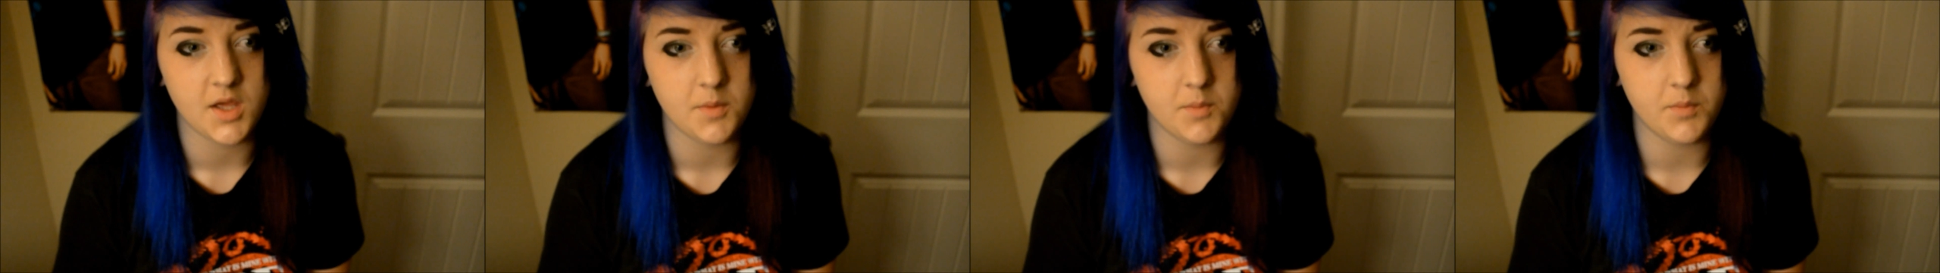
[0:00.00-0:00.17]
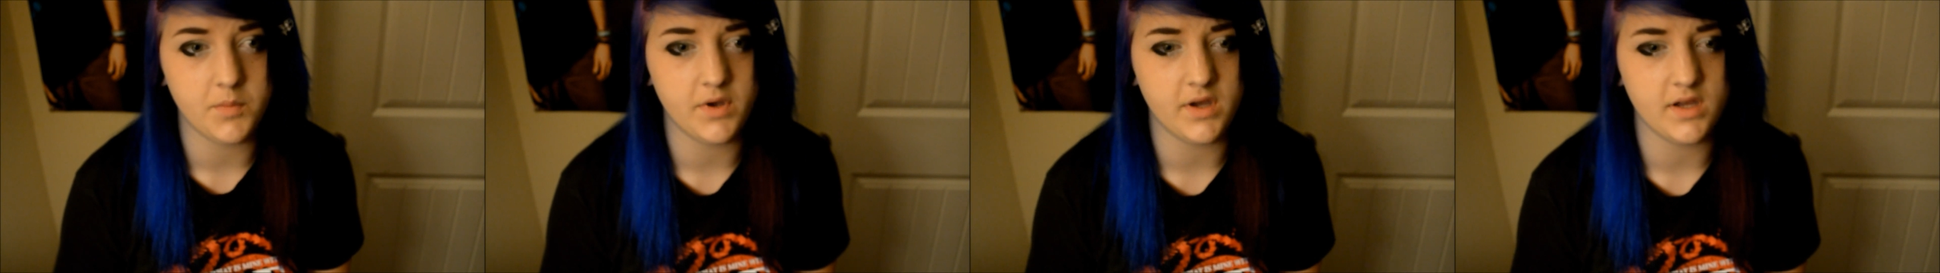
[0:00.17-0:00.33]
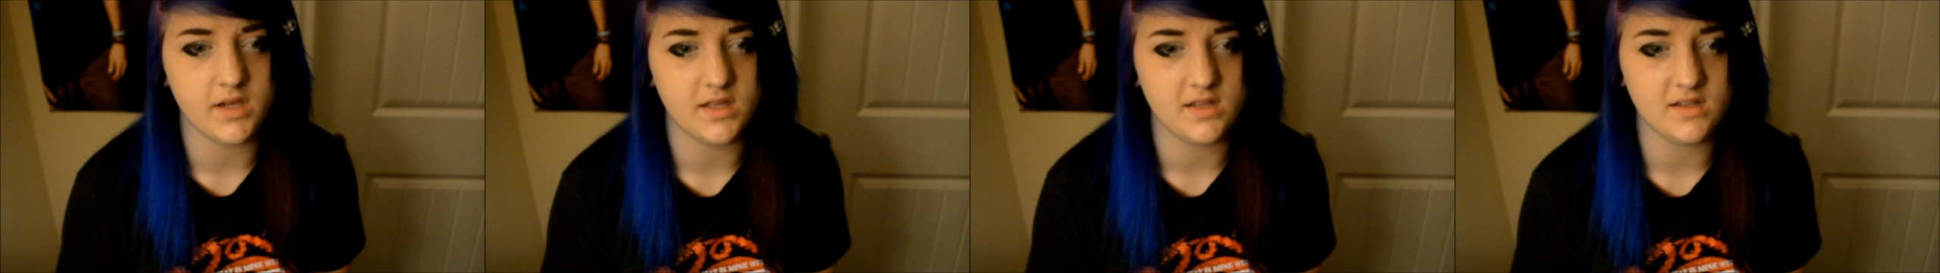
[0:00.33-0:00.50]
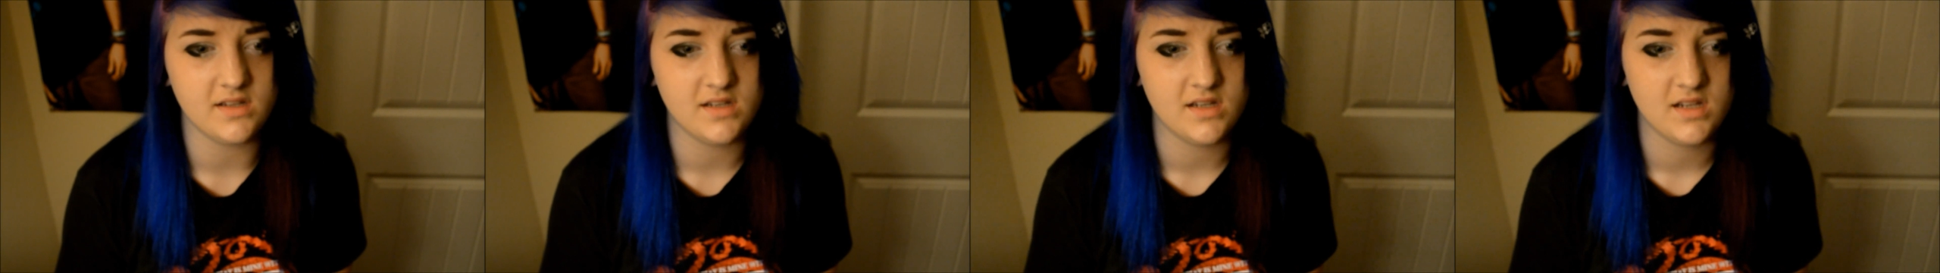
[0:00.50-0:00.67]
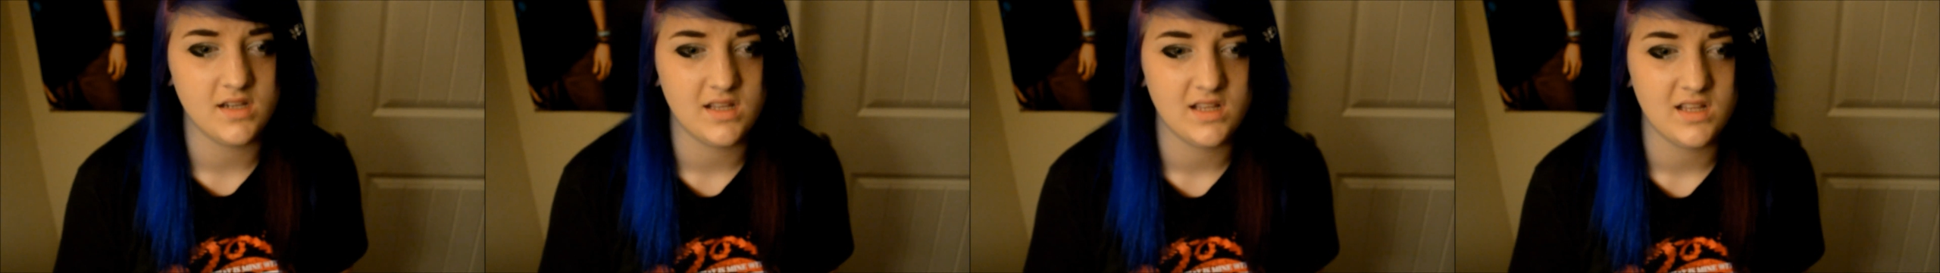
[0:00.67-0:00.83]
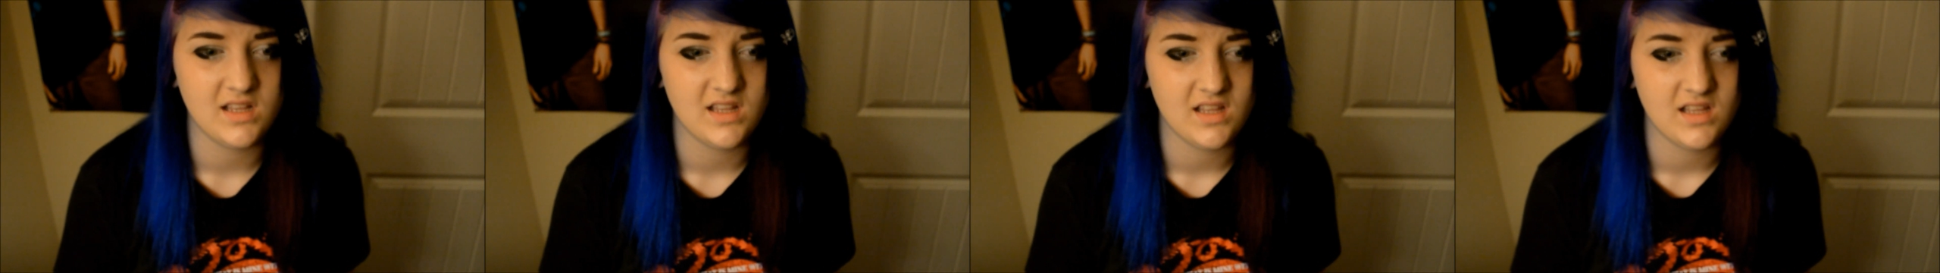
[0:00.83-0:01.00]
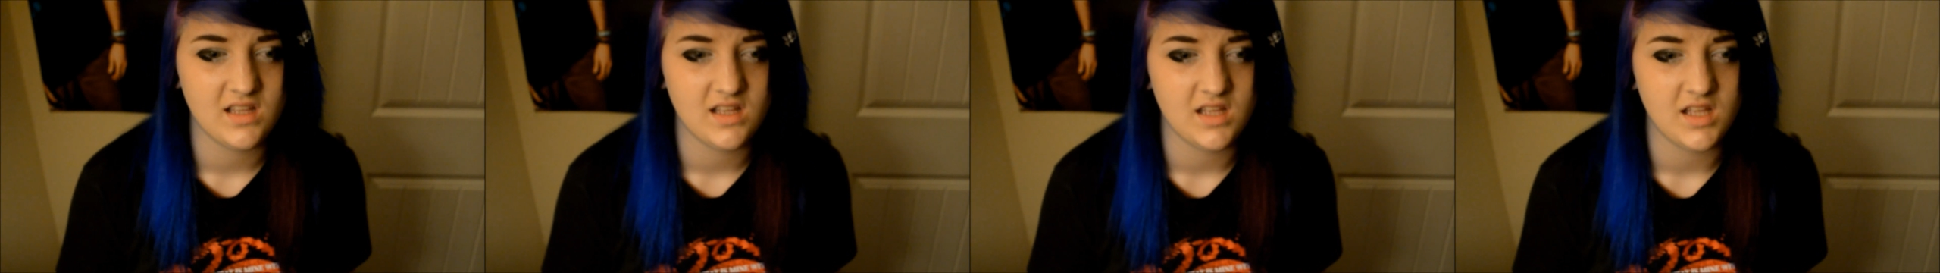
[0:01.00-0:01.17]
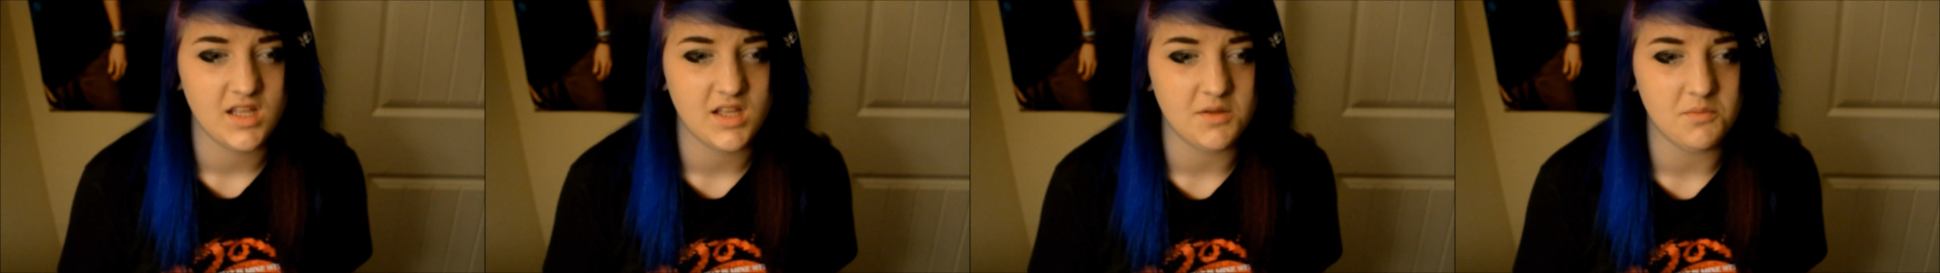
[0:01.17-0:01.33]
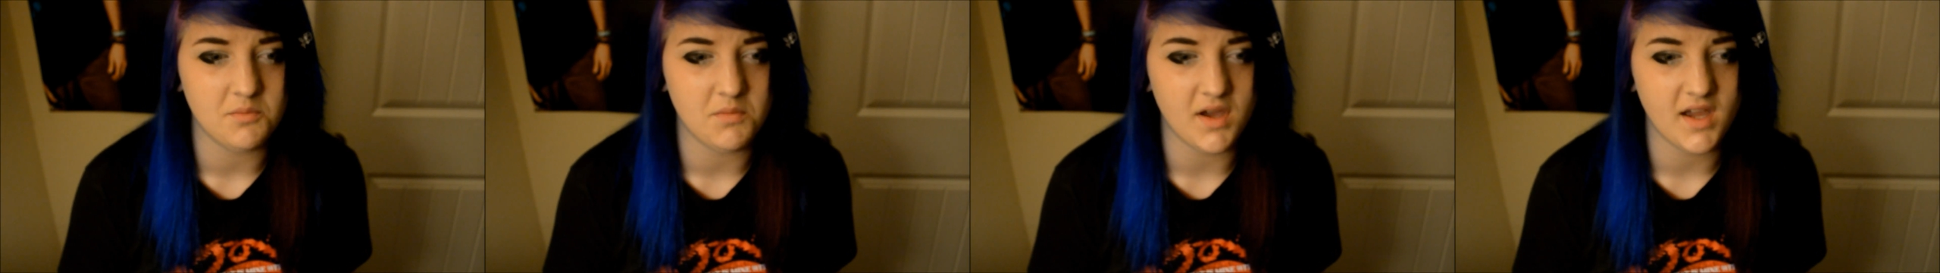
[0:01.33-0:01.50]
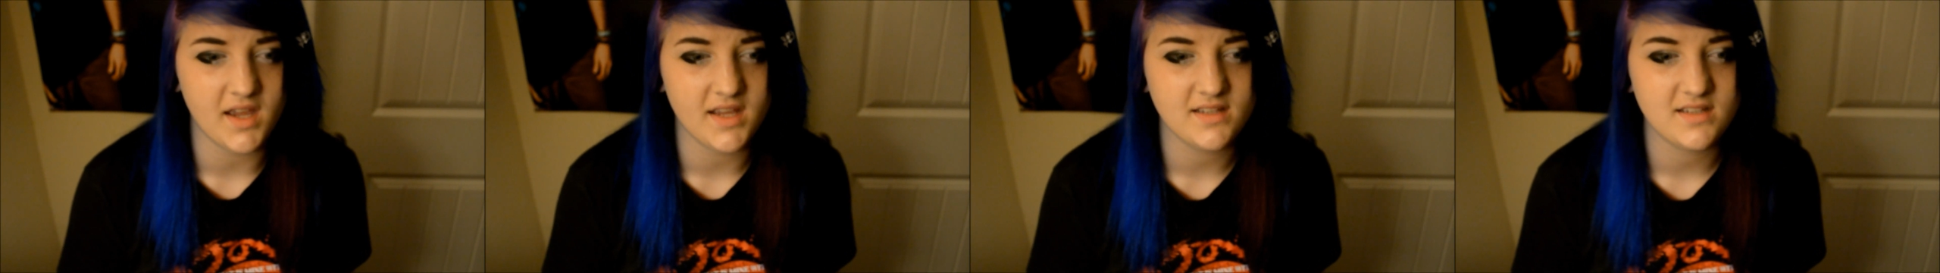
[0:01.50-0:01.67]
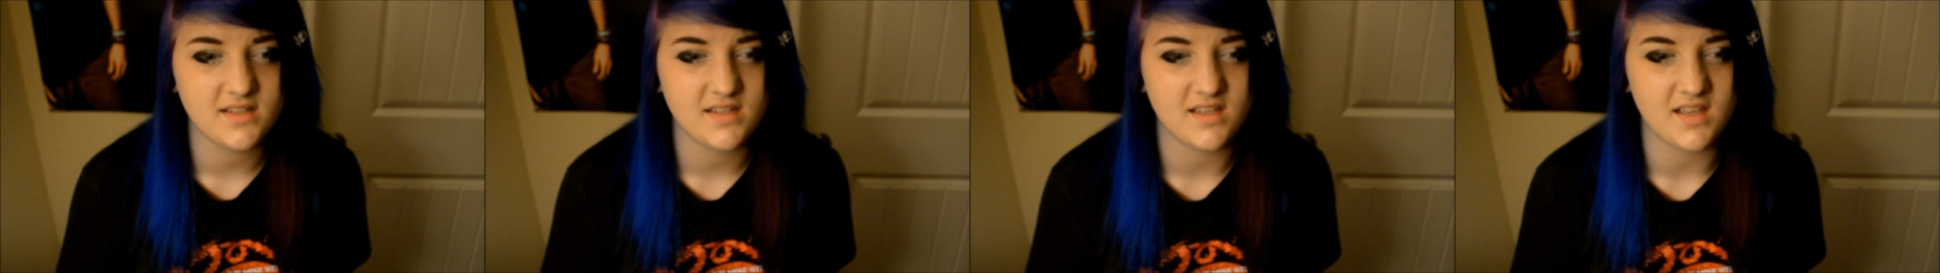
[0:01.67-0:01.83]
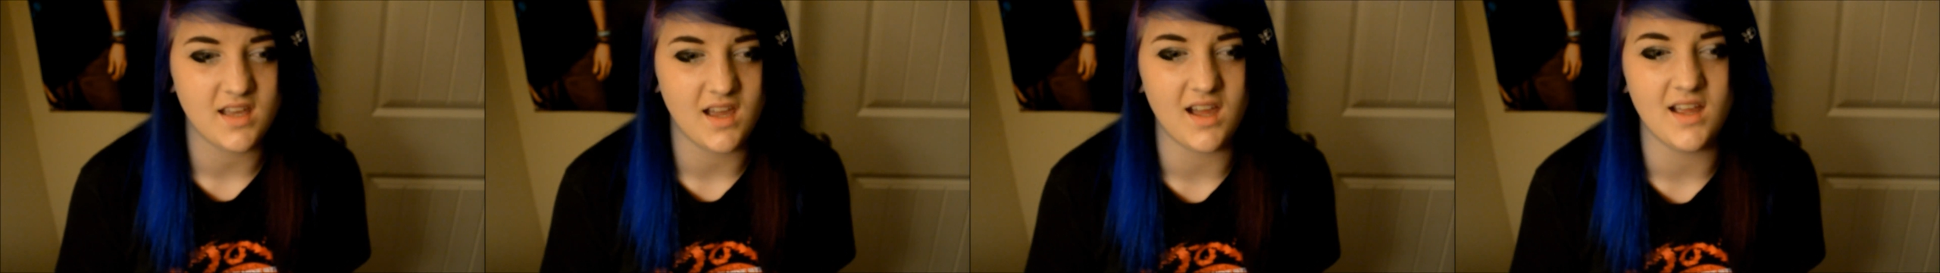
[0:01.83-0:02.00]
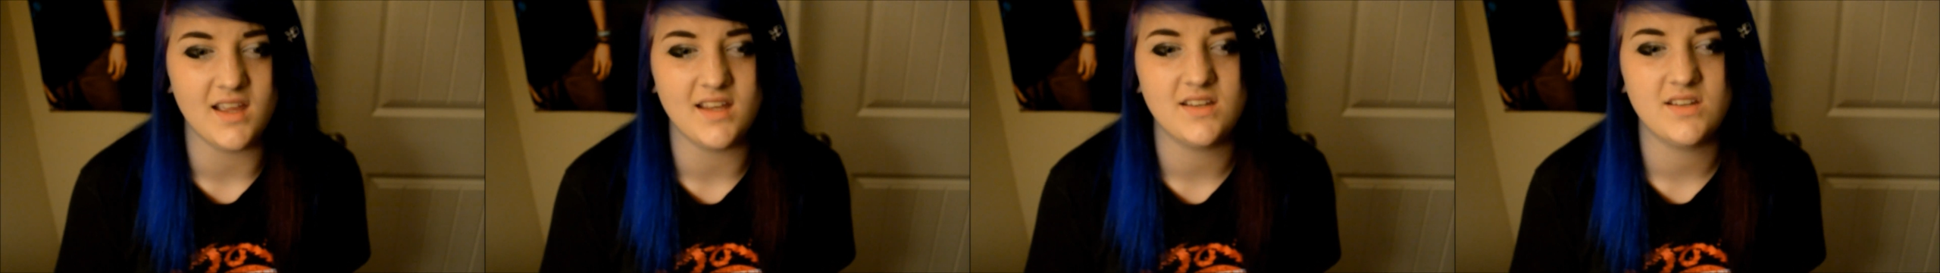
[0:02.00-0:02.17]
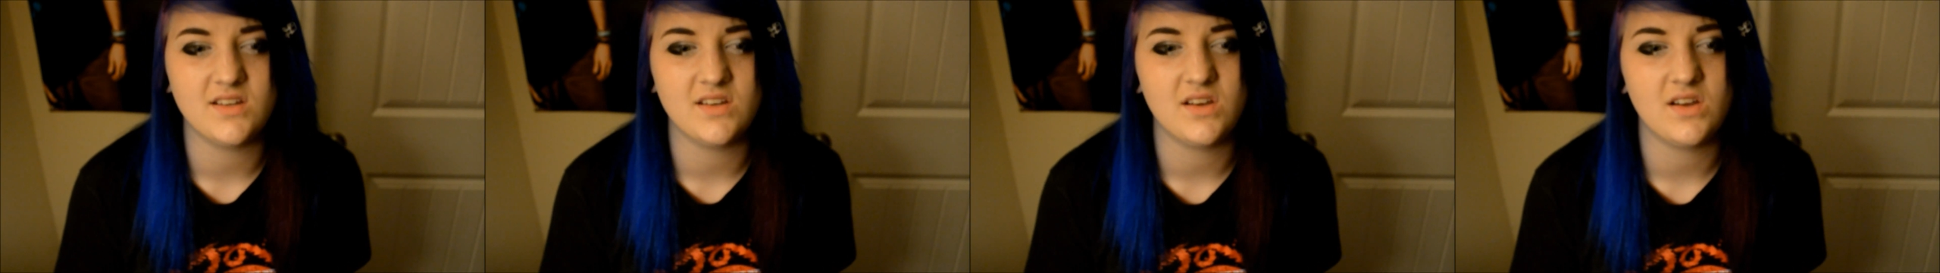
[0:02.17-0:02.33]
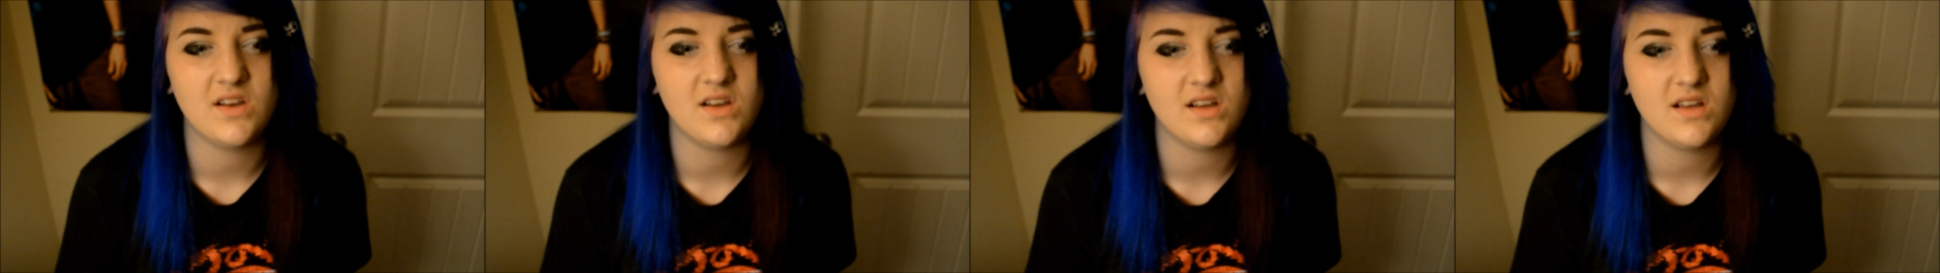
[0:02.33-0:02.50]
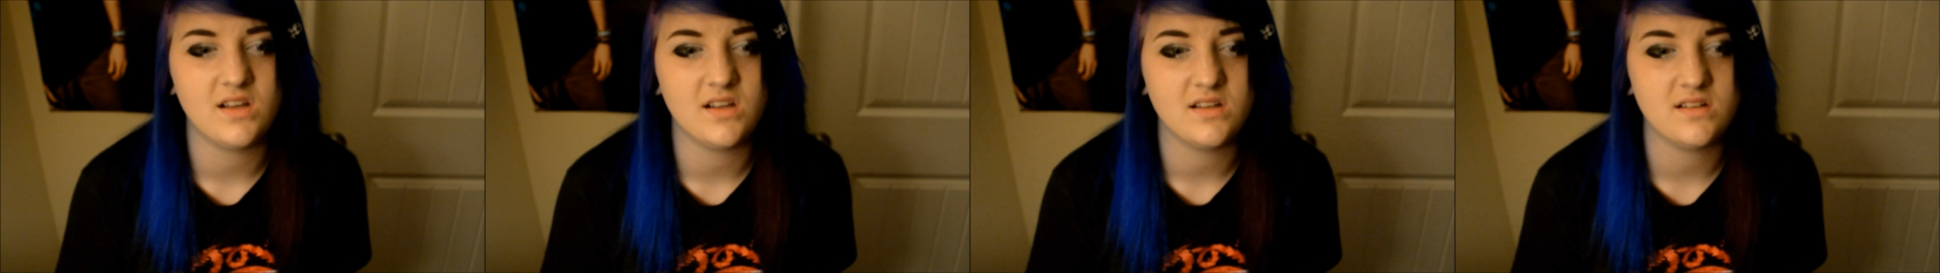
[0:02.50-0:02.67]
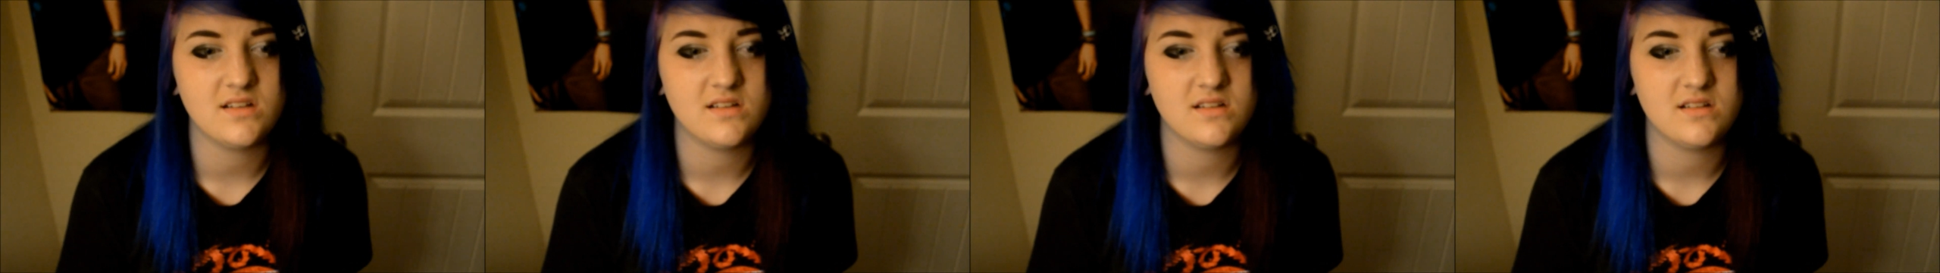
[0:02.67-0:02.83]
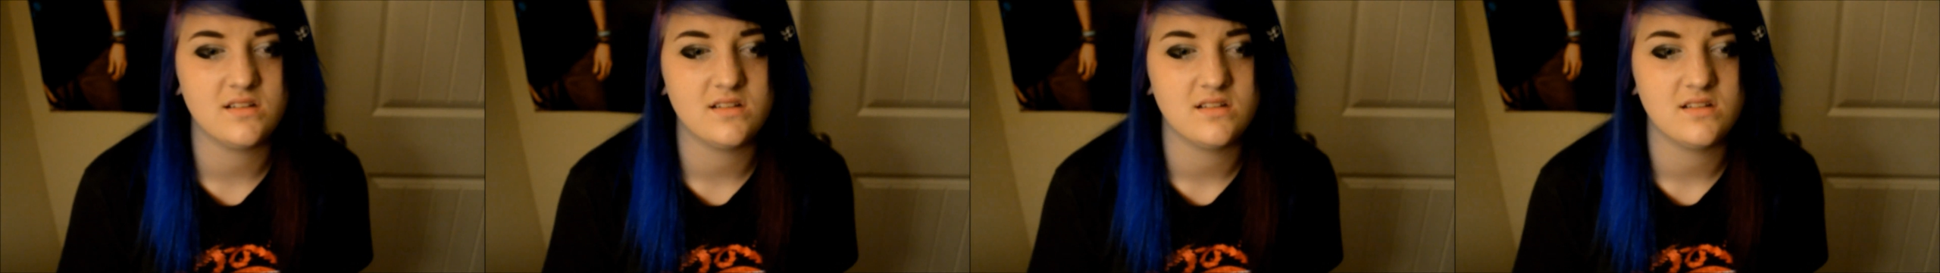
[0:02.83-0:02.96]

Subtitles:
but mine kinda hurt.